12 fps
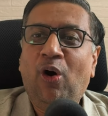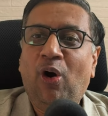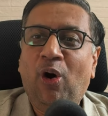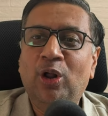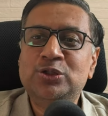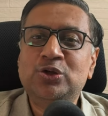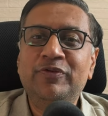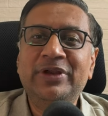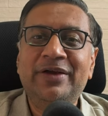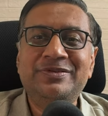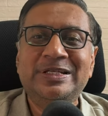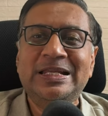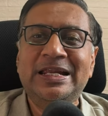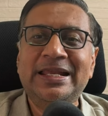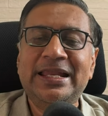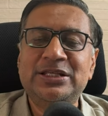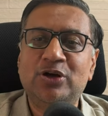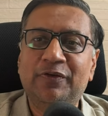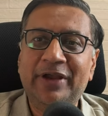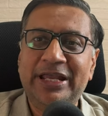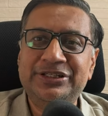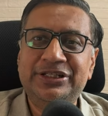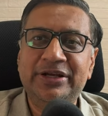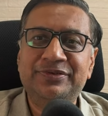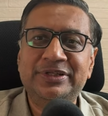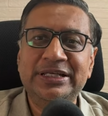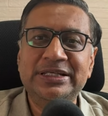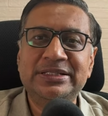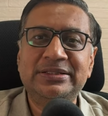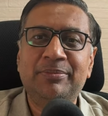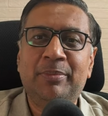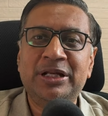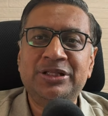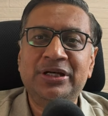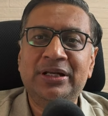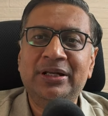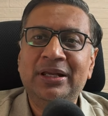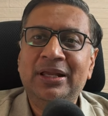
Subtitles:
Also, we have seen in case of HDFC's merger